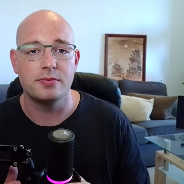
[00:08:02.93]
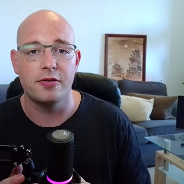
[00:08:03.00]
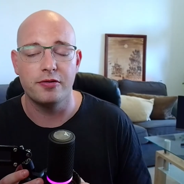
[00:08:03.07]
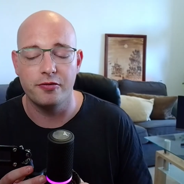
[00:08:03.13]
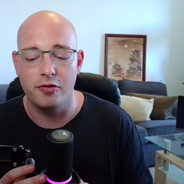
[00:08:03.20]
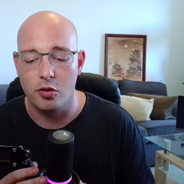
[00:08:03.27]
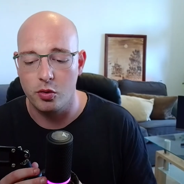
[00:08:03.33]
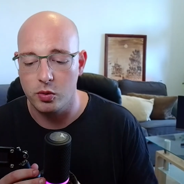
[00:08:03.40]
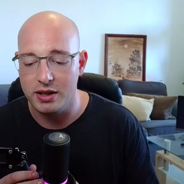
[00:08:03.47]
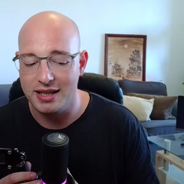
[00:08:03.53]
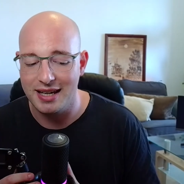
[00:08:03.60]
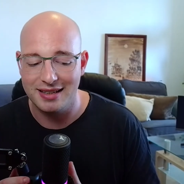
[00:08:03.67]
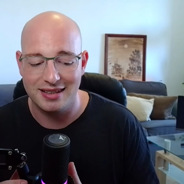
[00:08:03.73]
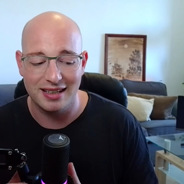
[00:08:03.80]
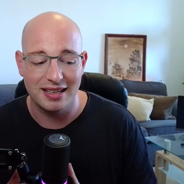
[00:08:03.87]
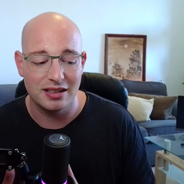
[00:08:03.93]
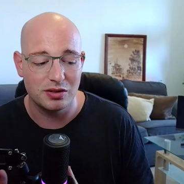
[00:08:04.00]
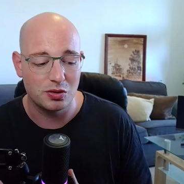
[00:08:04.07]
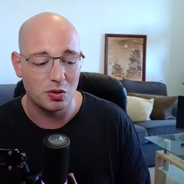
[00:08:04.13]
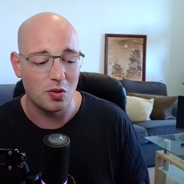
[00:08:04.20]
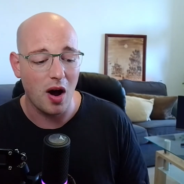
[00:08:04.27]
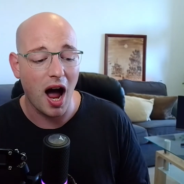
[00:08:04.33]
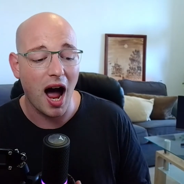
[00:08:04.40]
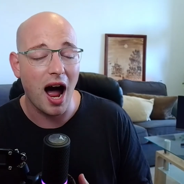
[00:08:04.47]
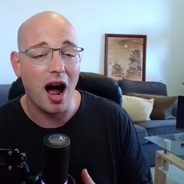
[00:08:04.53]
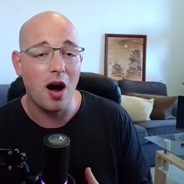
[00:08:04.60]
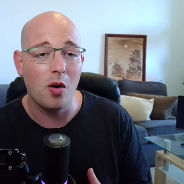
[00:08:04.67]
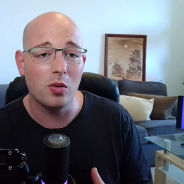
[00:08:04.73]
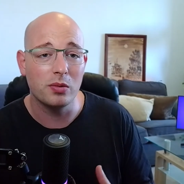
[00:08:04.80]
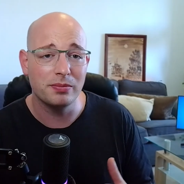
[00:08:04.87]
before we get into
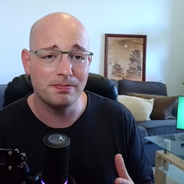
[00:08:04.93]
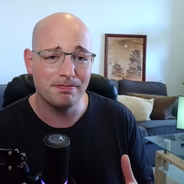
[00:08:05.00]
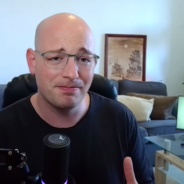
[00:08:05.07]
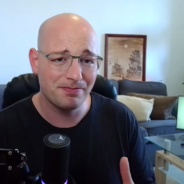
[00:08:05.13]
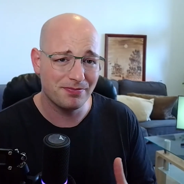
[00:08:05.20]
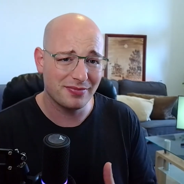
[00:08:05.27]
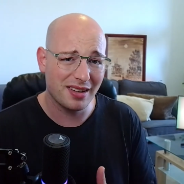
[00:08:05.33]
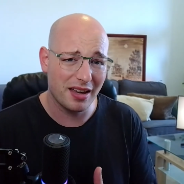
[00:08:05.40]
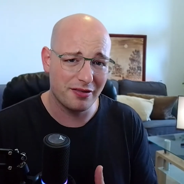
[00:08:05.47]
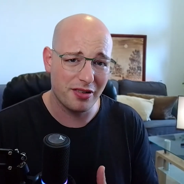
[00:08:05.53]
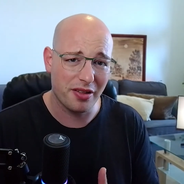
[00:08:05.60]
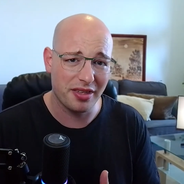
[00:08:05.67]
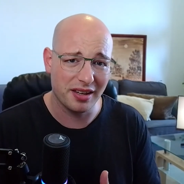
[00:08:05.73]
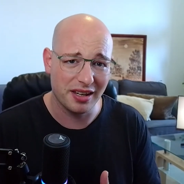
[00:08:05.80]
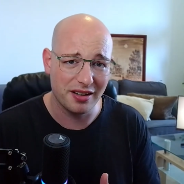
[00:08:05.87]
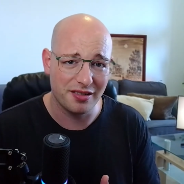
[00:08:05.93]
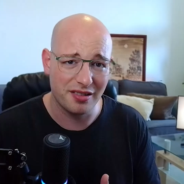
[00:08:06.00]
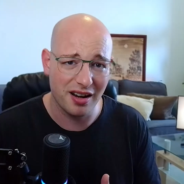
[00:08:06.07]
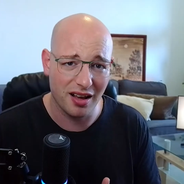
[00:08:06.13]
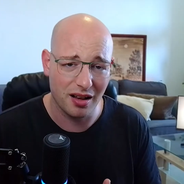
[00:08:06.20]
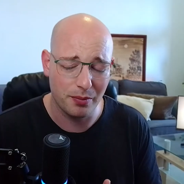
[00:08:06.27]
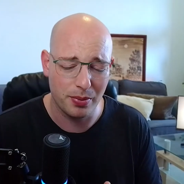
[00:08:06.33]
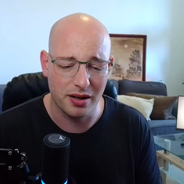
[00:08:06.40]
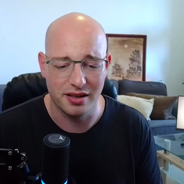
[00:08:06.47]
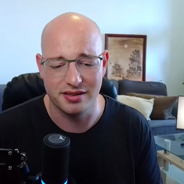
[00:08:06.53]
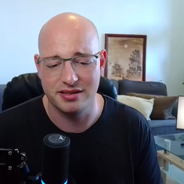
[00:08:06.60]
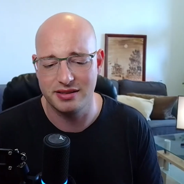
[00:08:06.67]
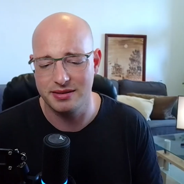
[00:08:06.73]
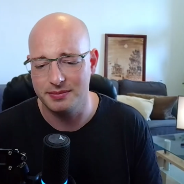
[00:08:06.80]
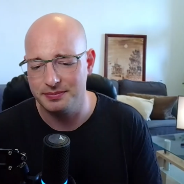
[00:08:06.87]
how everything here help
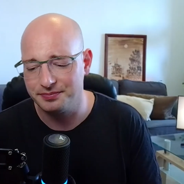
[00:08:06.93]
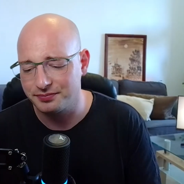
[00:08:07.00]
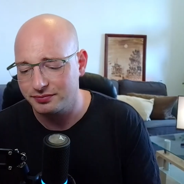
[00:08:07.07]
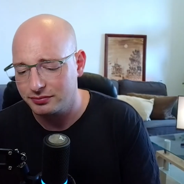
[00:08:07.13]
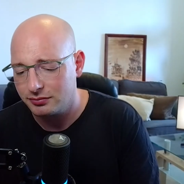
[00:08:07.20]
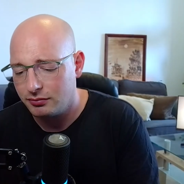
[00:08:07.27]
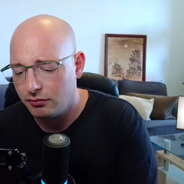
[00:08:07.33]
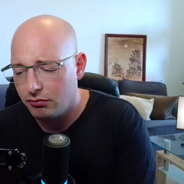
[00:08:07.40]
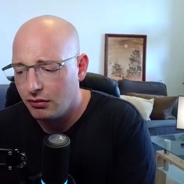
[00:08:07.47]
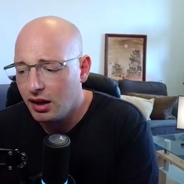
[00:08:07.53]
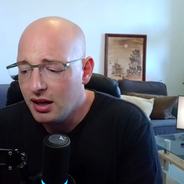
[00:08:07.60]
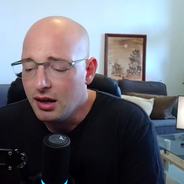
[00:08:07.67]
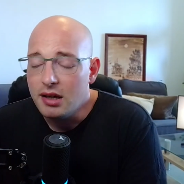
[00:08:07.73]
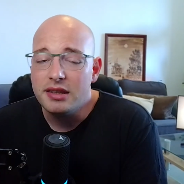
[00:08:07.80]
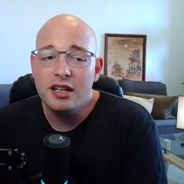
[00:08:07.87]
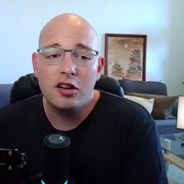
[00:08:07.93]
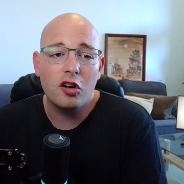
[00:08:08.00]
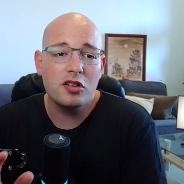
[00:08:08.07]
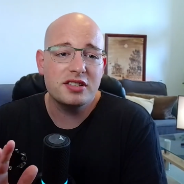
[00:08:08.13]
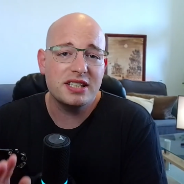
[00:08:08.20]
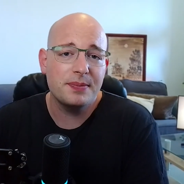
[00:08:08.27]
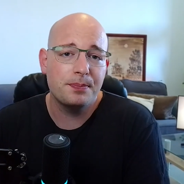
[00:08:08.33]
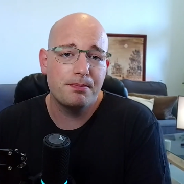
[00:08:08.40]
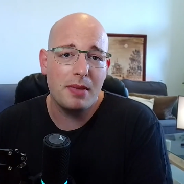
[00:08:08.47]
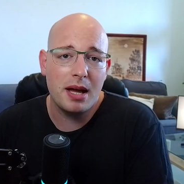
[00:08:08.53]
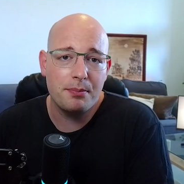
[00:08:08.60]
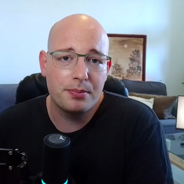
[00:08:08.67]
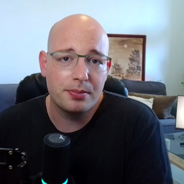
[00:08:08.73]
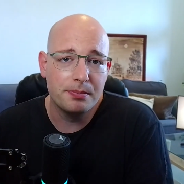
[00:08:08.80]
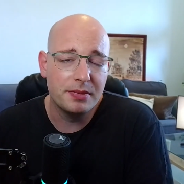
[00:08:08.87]
us. The concept
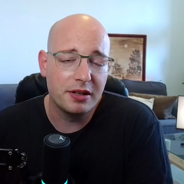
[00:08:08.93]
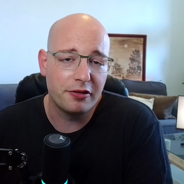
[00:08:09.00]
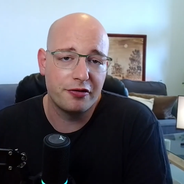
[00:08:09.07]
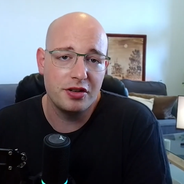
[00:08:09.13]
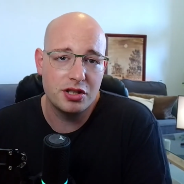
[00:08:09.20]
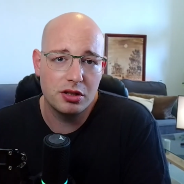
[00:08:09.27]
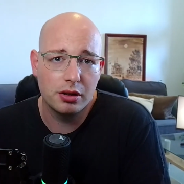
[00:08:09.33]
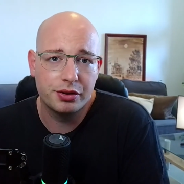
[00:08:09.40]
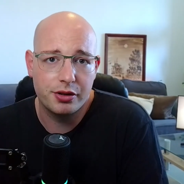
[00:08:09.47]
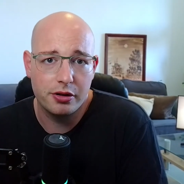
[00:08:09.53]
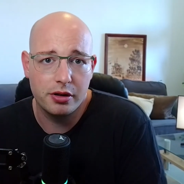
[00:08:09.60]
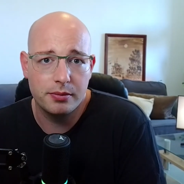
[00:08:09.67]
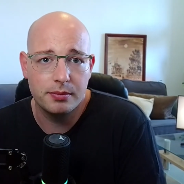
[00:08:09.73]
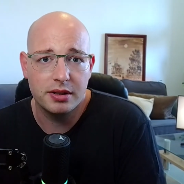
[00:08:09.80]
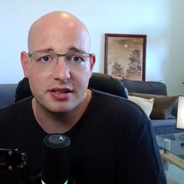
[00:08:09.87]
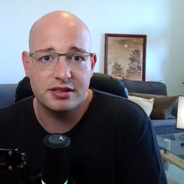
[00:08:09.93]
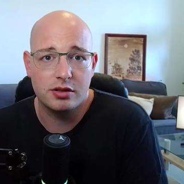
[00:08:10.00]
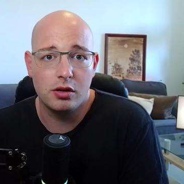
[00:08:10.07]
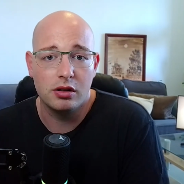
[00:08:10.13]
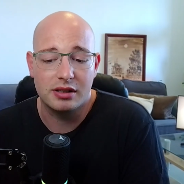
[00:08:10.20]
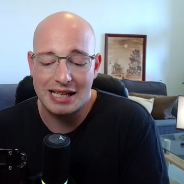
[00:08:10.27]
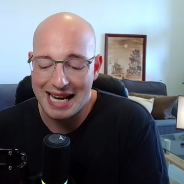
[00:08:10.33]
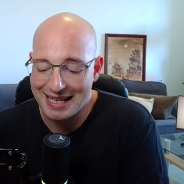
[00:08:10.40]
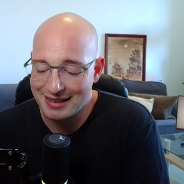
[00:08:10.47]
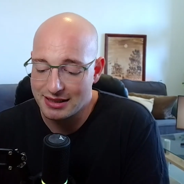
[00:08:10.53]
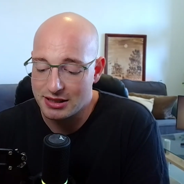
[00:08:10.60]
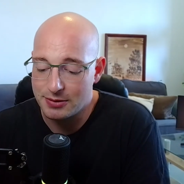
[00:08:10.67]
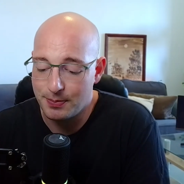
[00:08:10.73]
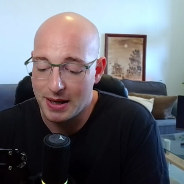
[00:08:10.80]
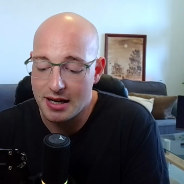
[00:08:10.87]
map, the official term, is called
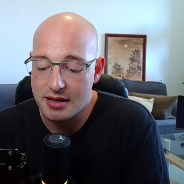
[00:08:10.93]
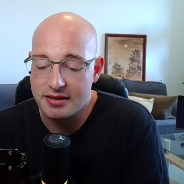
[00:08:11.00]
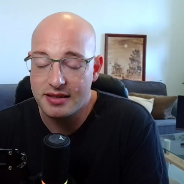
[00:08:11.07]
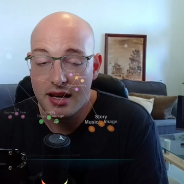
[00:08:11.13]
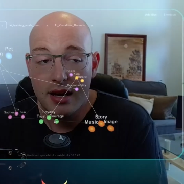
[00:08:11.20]
latent space.